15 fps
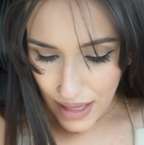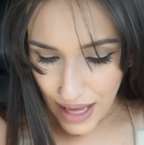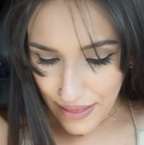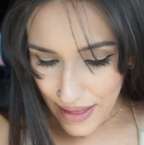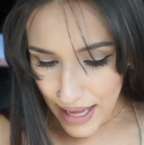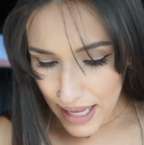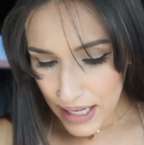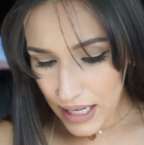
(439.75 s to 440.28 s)
And
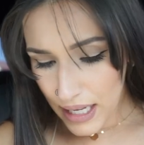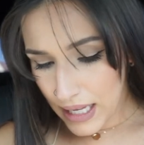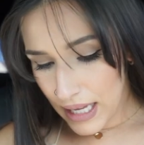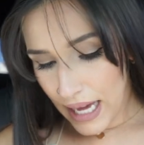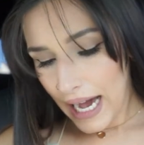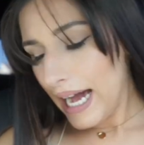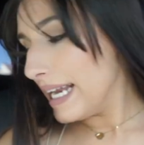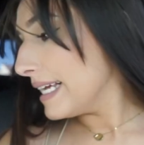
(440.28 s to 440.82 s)
then
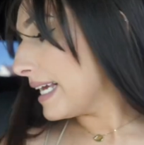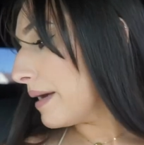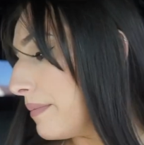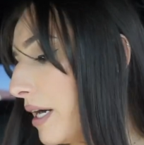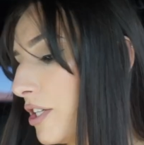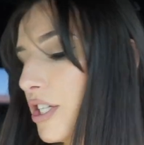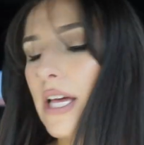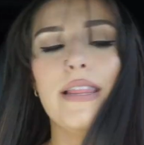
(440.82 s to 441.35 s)
I didn't get
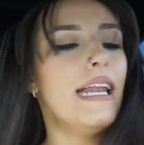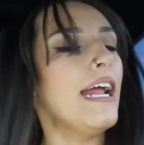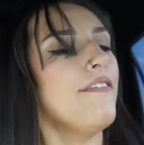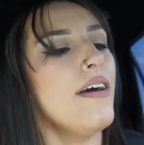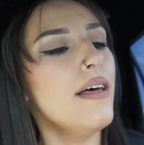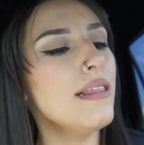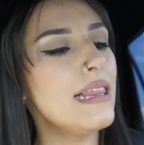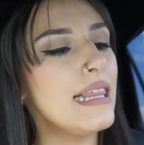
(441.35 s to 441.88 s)
much. And then I
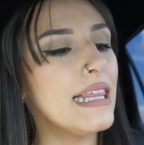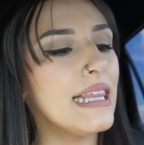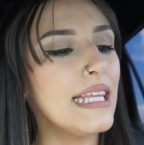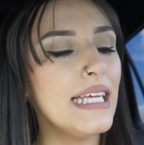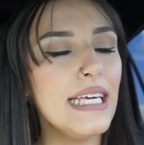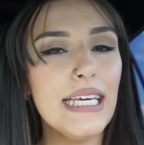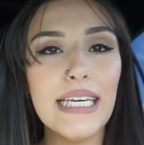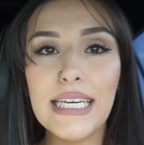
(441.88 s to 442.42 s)
found
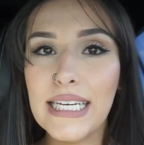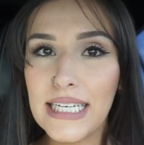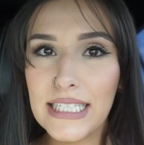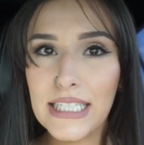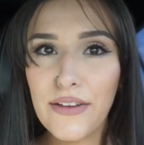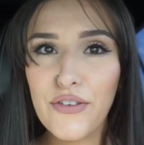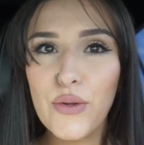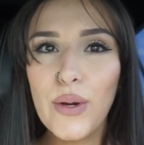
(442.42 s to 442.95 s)

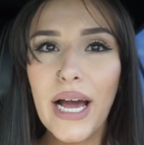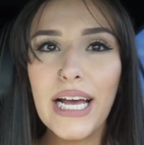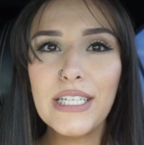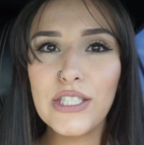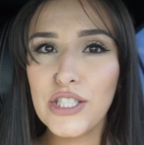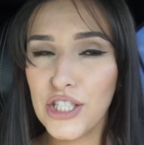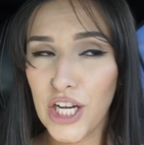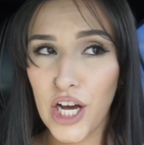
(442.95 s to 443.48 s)
these. If you
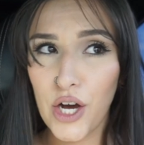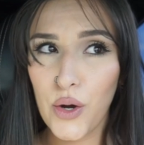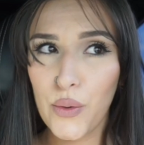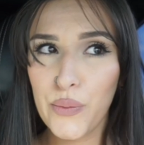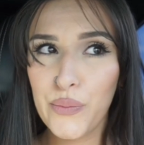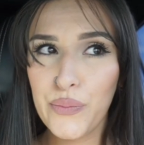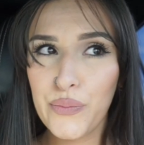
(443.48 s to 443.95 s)
guys know,